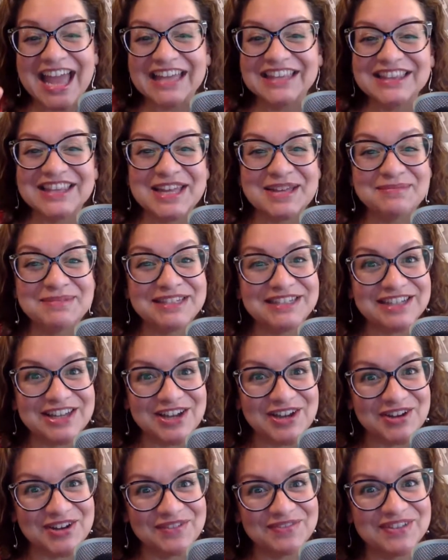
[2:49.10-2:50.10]
and let me
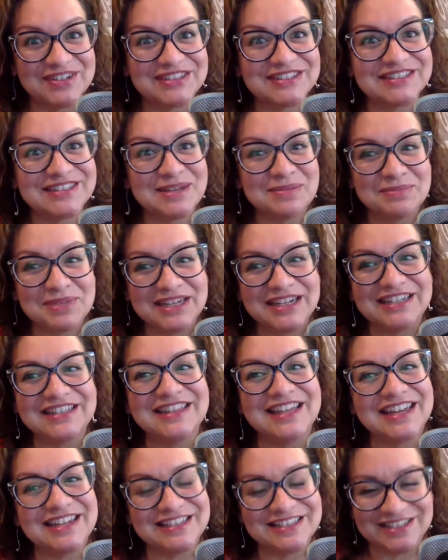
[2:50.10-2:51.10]
know if there's somebody
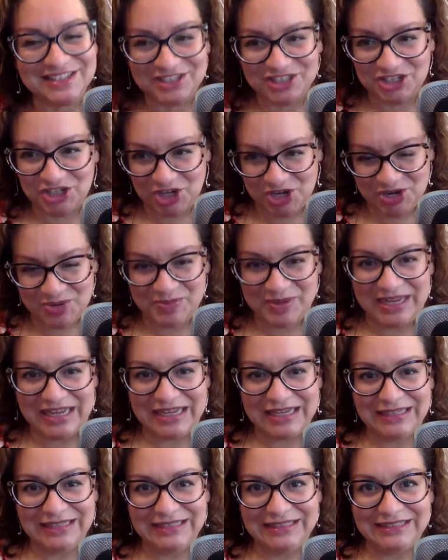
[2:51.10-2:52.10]
that is
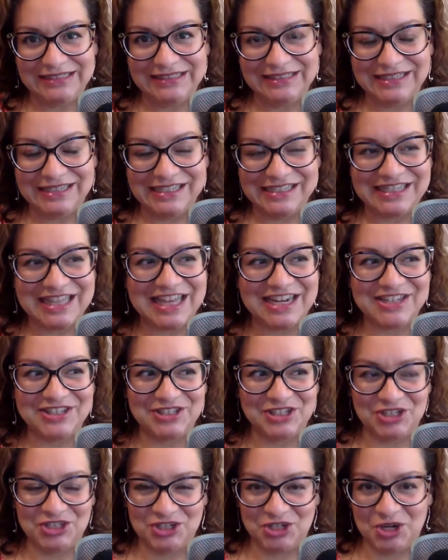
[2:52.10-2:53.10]
disturbing that is
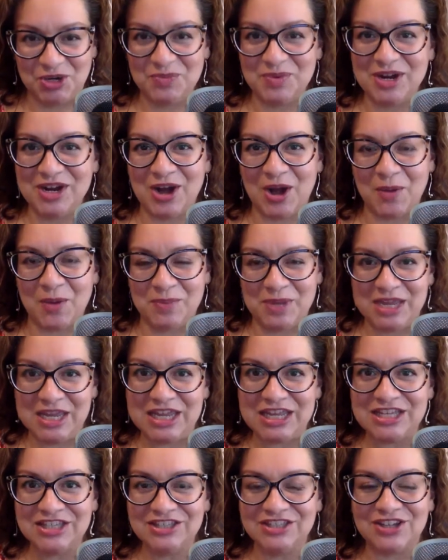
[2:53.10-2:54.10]
disturbing our
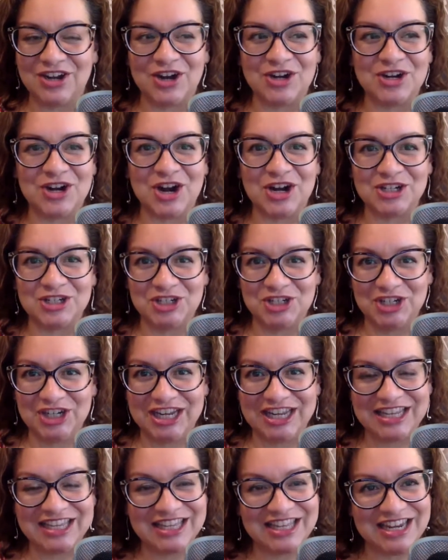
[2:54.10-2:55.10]
peace, our, our
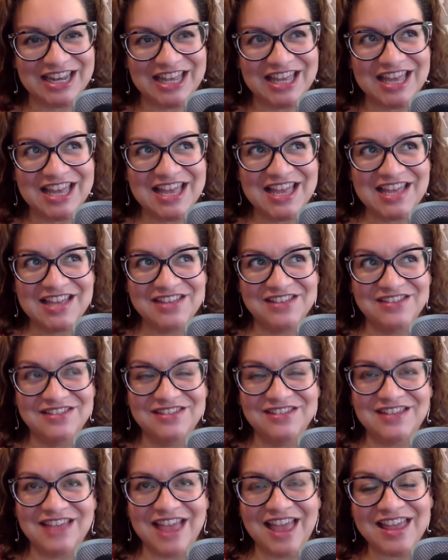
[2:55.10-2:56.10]
chicken
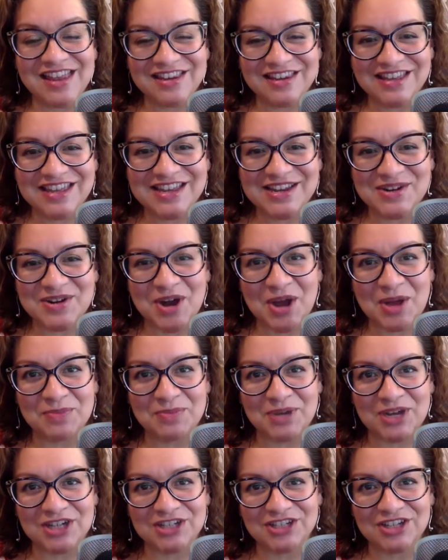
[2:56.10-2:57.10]
zen here on
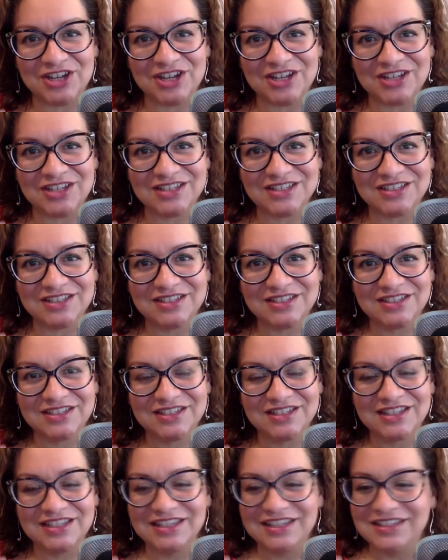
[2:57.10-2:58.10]
Bawk Tawk,
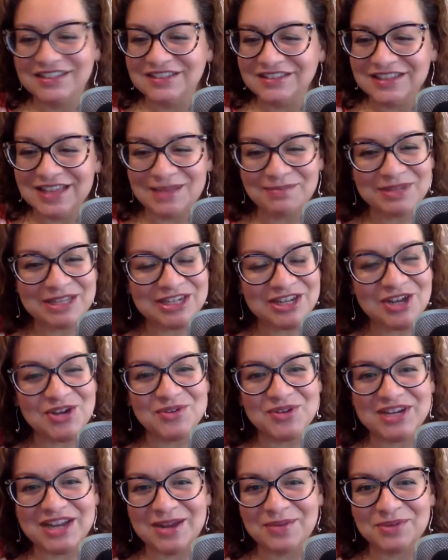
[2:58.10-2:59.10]
let me know
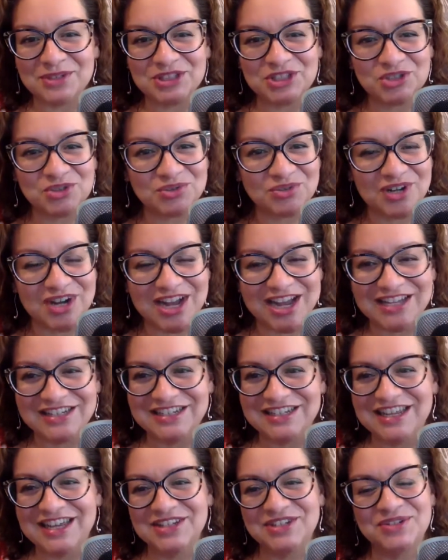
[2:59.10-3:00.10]
and I will try
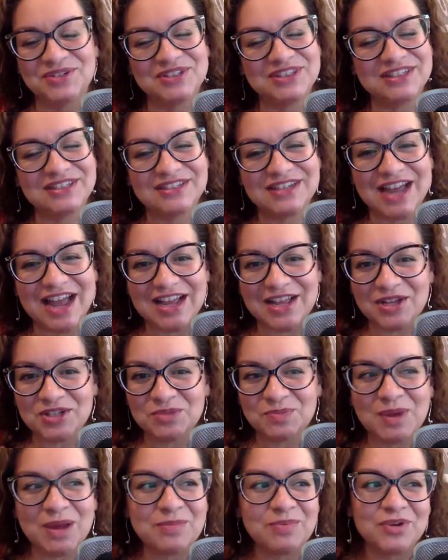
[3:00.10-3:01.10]
to get to it. The chat goes
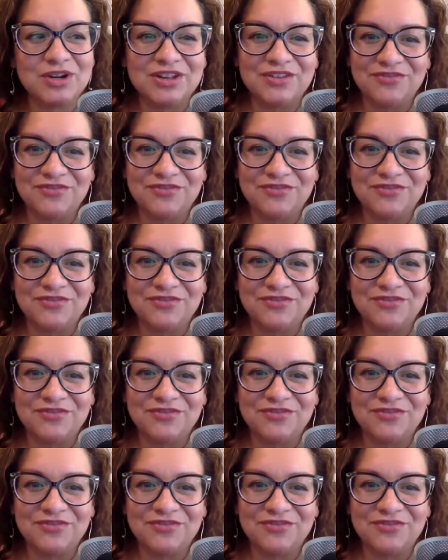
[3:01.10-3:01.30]
by pretty